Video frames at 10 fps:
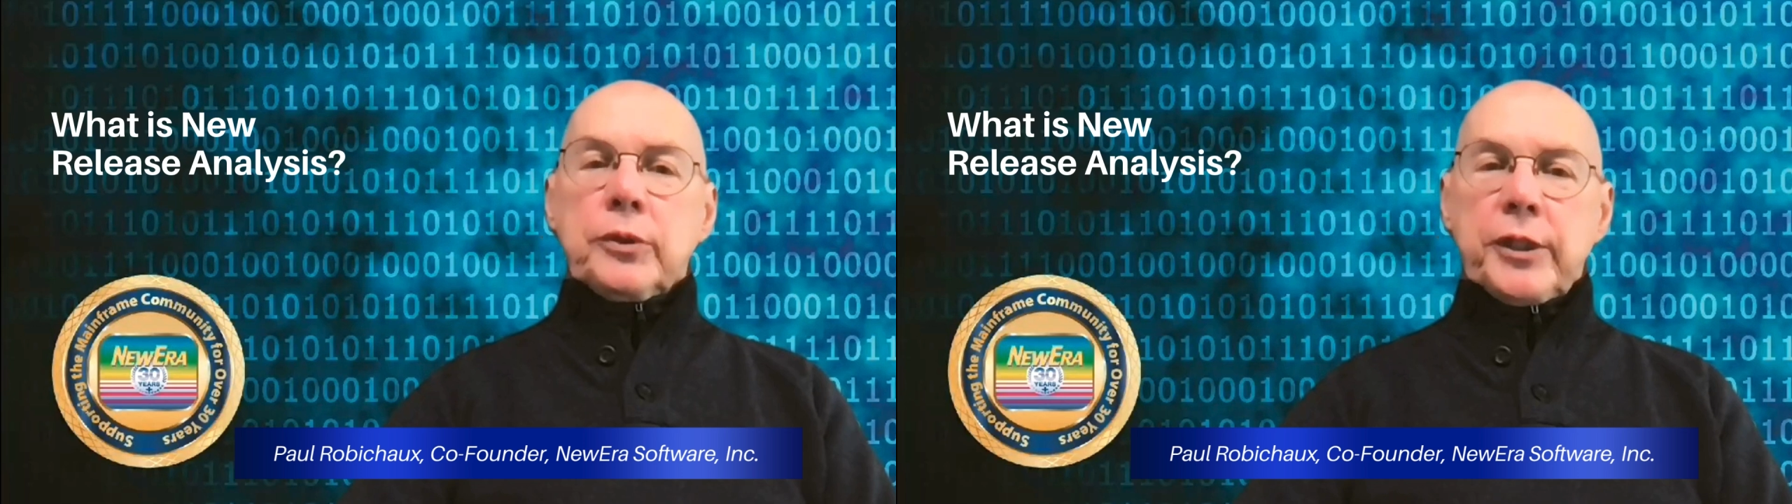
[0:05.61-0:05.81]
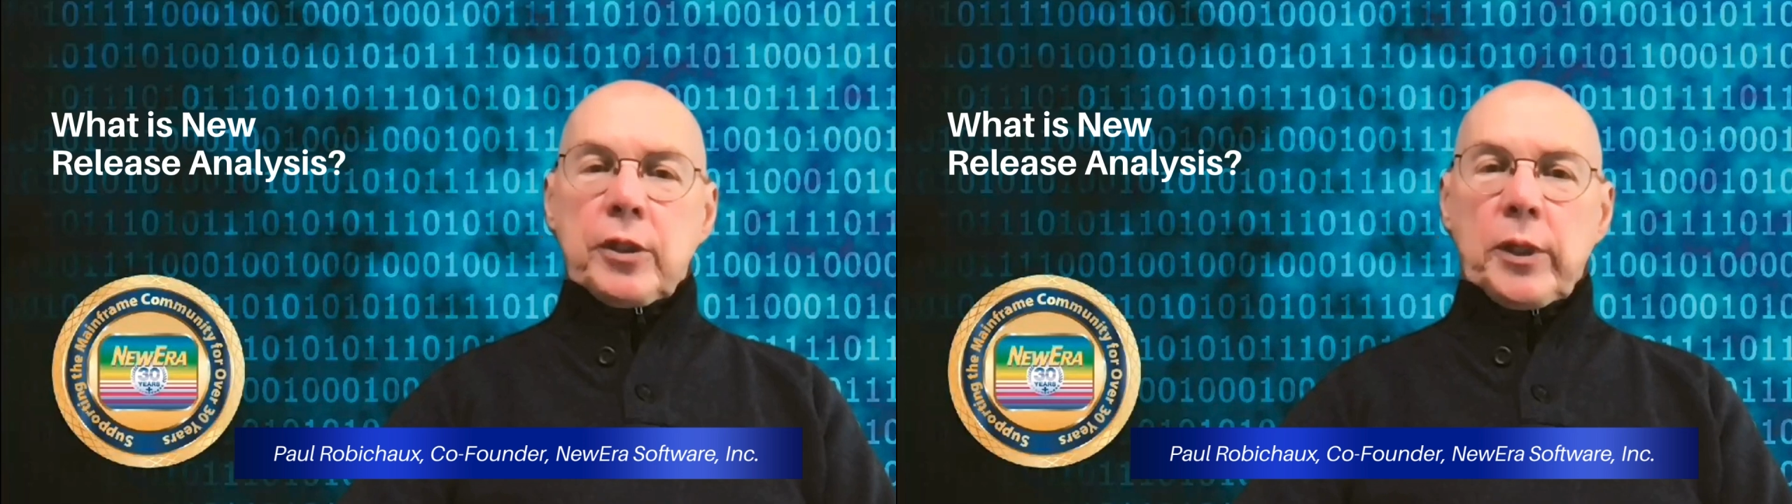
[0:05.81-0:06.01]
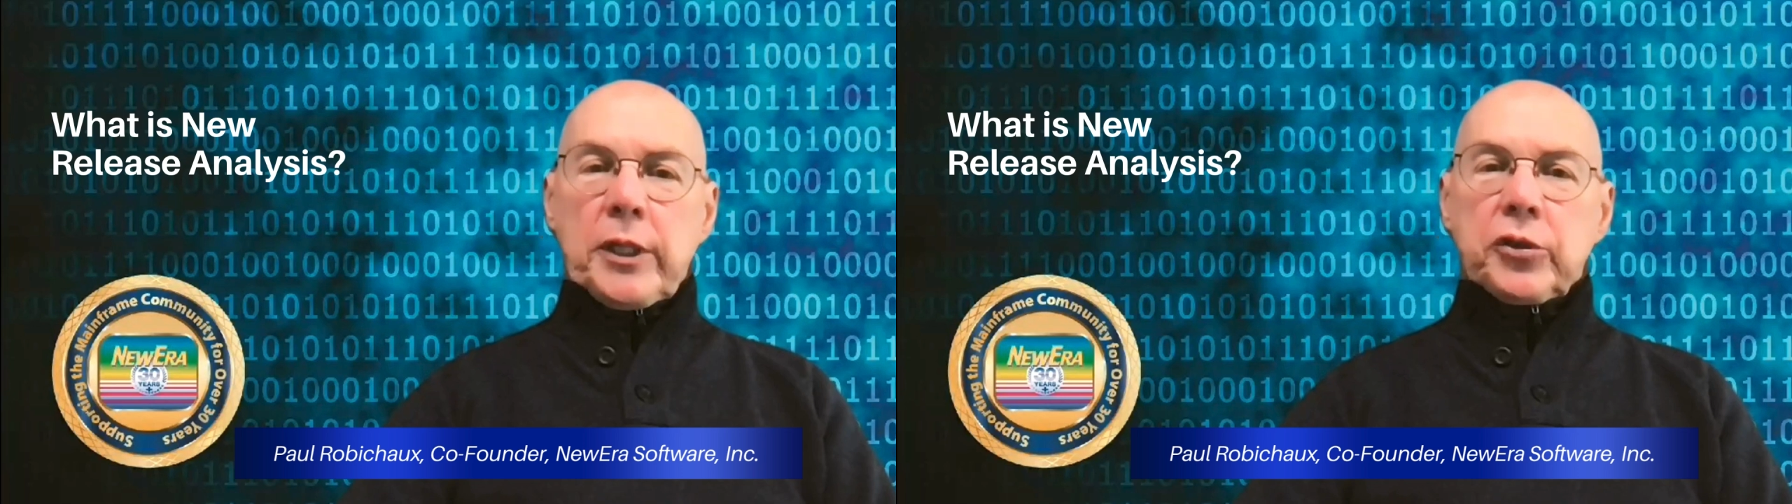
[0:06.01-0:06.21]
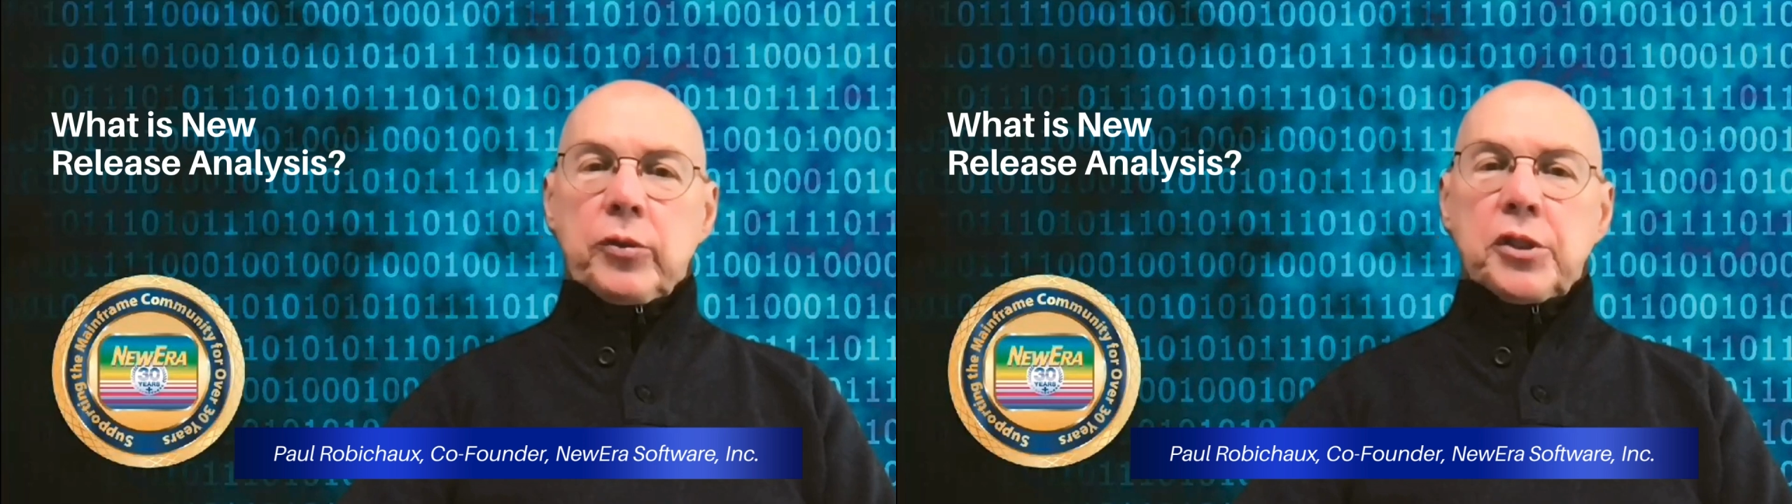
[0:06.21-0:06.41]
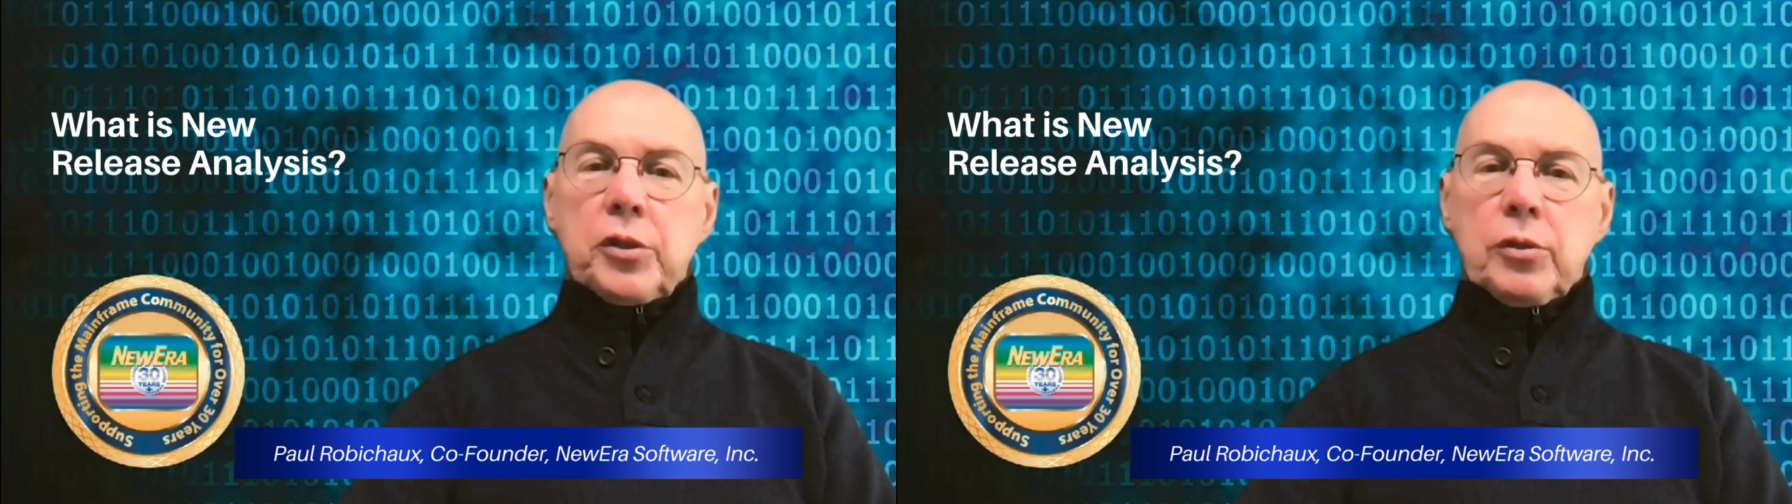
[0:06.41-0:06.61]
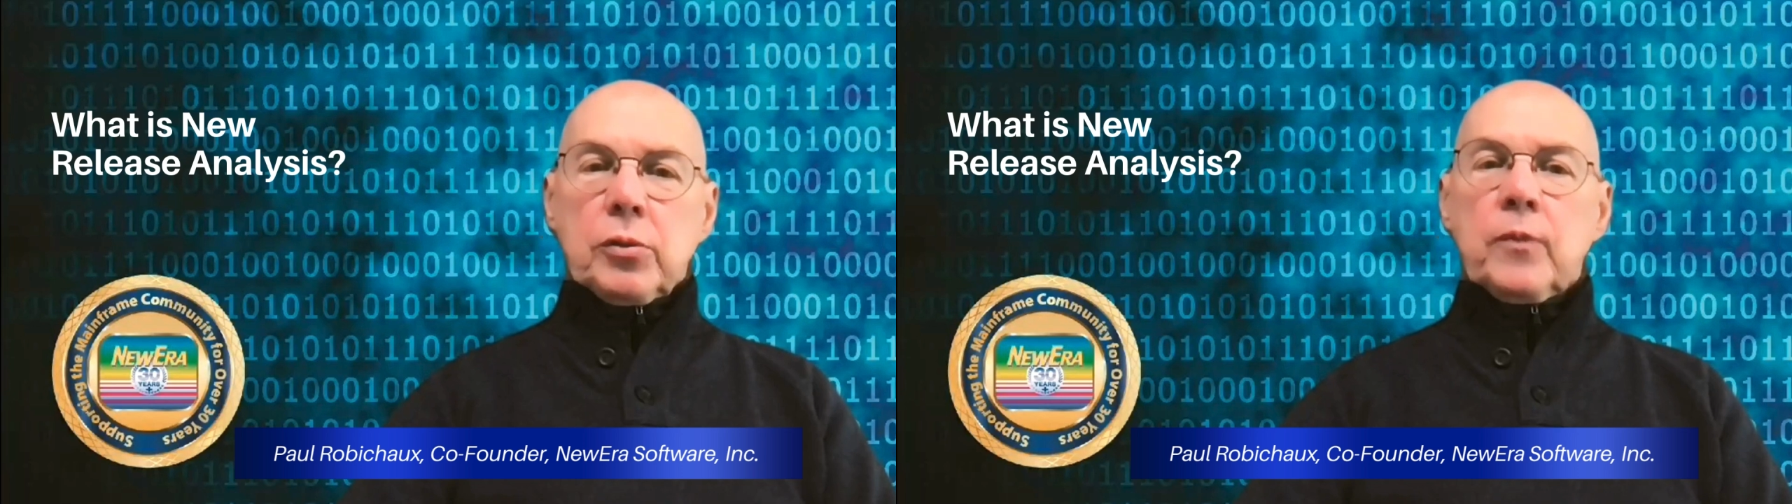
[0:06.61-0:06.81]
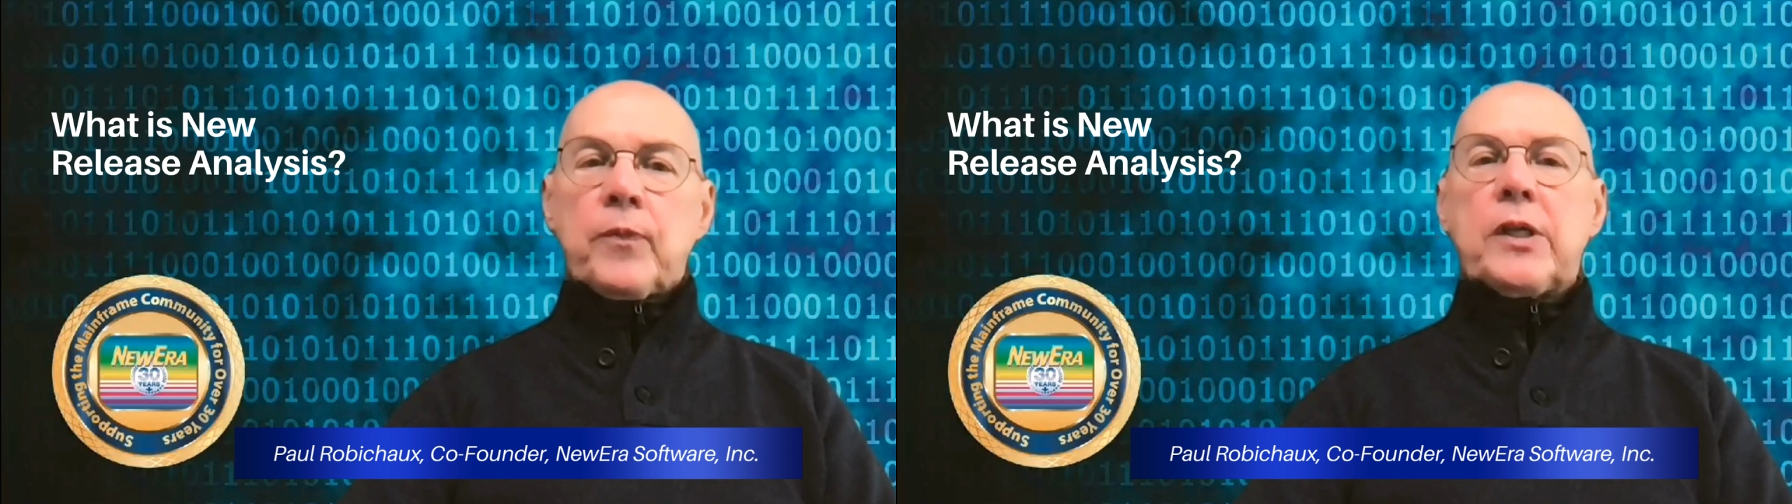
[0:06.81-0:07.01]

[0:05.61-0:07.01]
ZOS 3.2